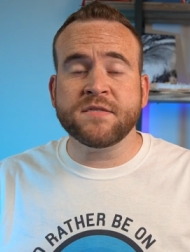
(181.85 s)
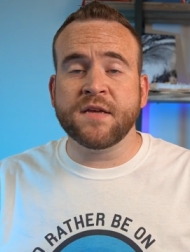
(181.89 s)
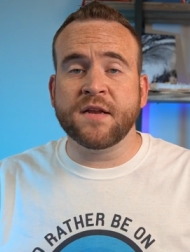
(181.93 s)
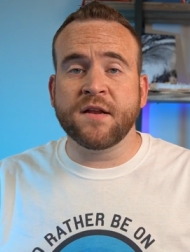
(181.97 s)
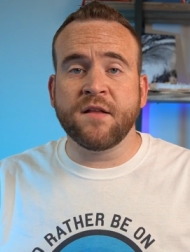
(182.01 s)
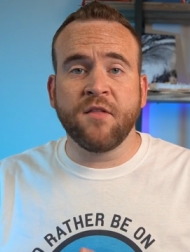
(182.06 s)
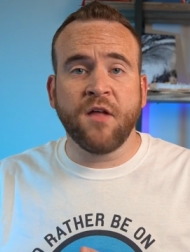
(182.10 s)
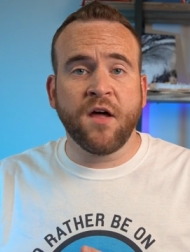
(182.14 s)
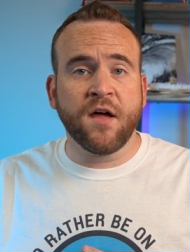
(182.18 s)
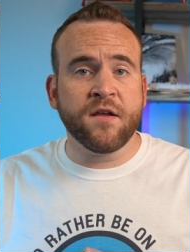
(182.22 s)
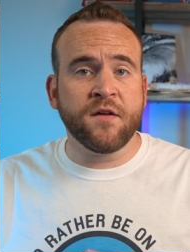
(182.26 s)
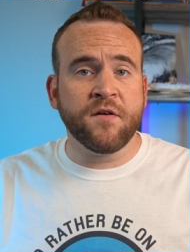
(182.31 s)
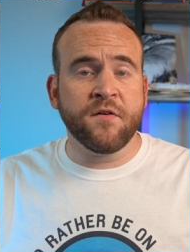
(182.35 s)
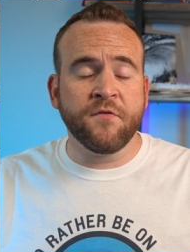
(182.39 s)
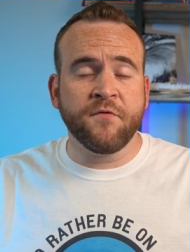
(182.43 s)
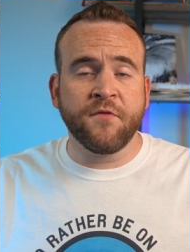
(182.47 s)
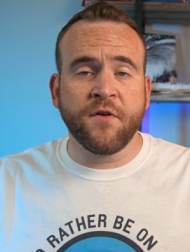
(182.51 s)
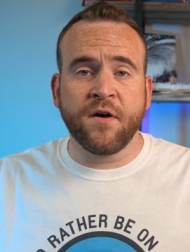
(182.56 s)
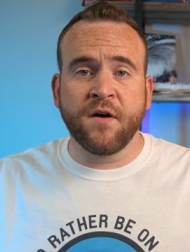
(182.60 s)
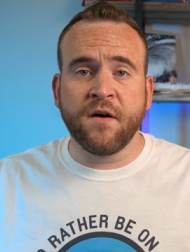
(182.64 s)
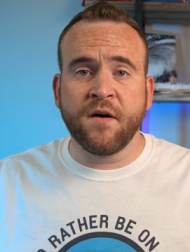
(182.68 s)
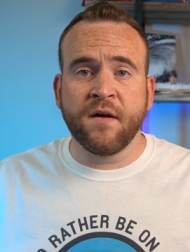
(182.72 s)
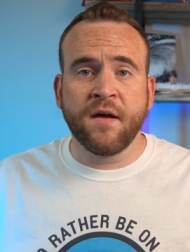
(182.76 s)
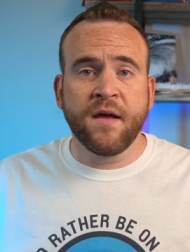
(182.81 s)
and a lot
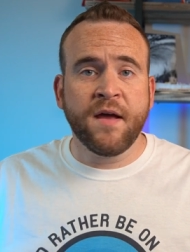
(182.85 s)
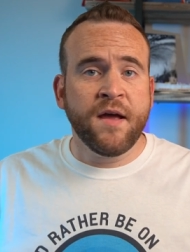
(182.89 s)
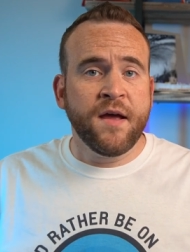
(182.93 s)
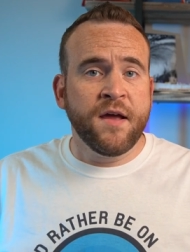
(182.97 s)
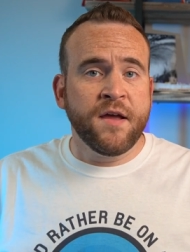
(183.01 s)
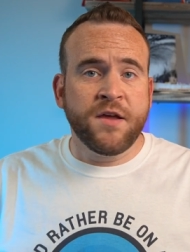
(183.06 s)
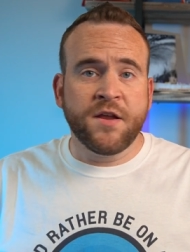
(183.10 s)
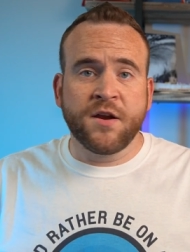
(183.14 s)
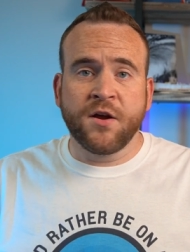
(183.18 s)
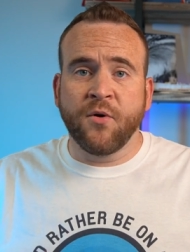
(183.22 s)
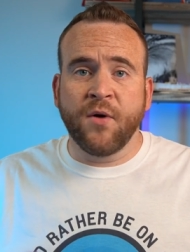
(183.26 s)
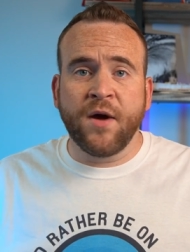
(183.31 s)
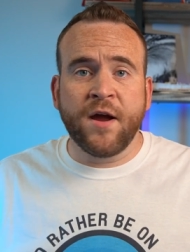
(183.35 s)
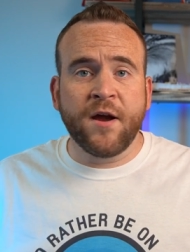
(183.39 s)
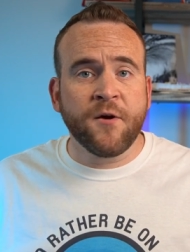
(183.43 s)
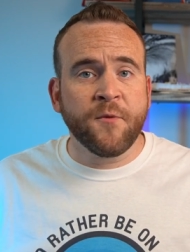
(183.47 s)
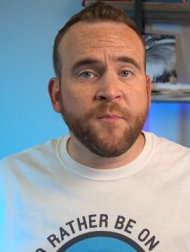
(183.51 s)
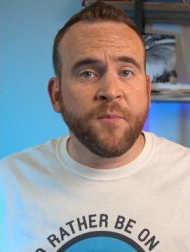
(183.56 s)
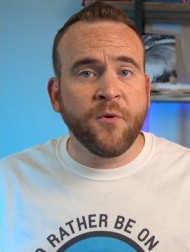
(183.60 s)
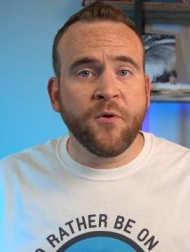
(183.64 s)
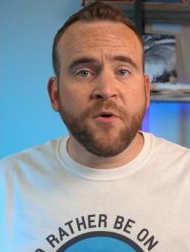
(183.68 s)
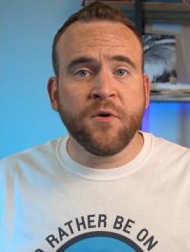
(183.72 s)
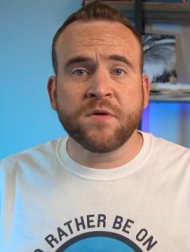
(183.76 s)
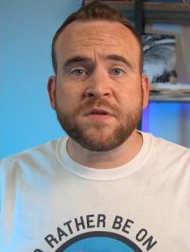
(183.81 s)
of
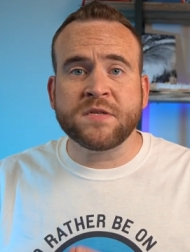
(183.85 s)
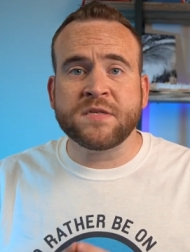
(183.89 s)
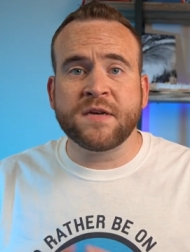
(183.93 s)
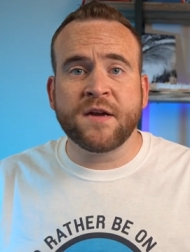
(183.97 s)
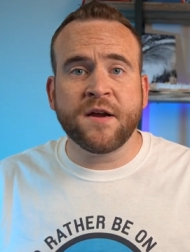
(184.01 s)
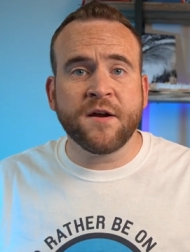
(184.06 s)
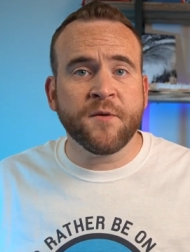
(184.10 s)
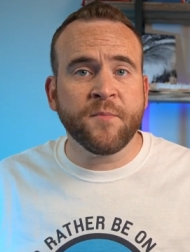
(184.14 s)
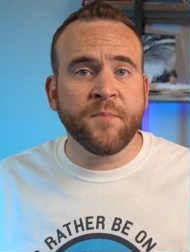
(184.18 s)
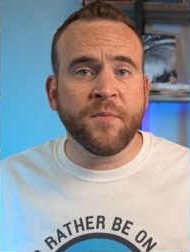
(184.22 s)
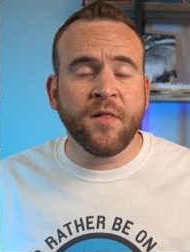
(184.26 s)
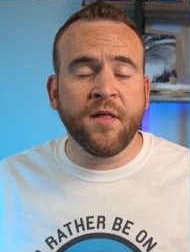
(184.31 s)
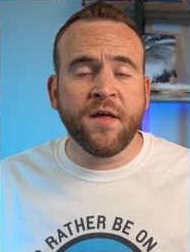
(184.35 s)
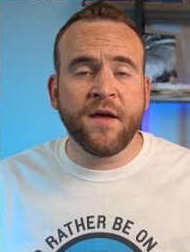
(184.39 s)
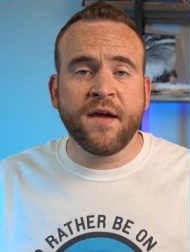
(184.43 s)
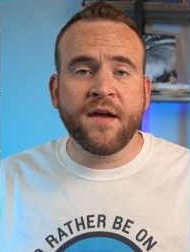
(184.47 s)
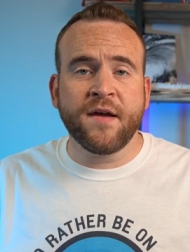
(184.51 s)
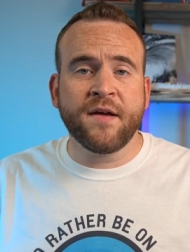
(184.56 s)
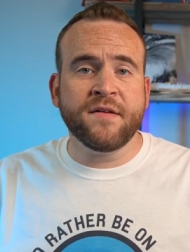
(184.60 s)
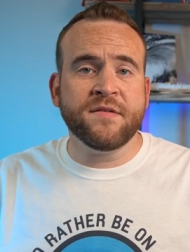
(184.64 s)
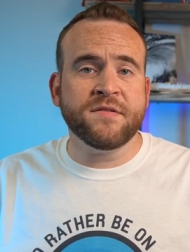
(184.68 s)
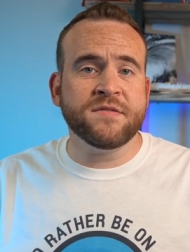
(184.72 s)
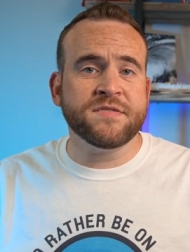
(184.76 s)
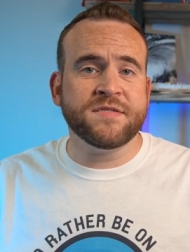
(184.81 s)
airports and
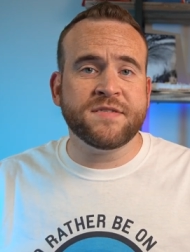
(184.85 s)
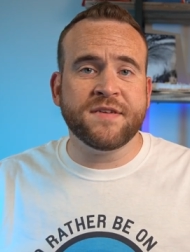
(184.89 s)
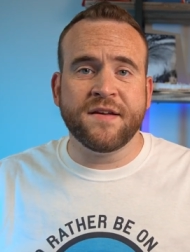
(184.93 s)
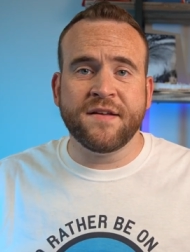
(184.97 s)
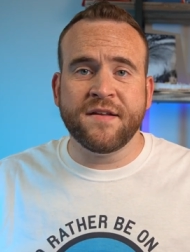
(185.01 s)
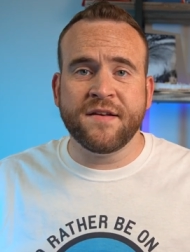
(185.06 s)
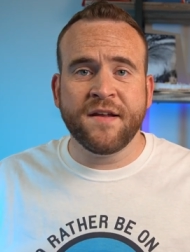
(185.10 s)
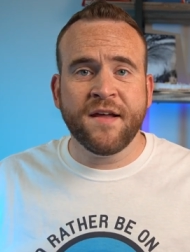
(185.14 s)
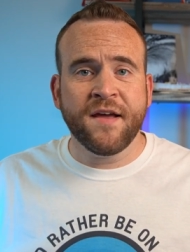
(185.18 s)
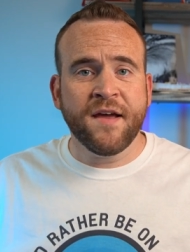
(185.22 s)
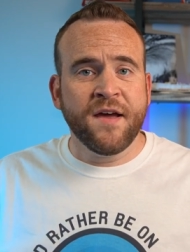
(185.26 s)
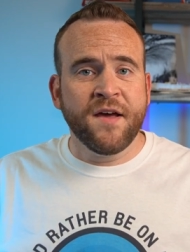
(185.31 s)
airplanes and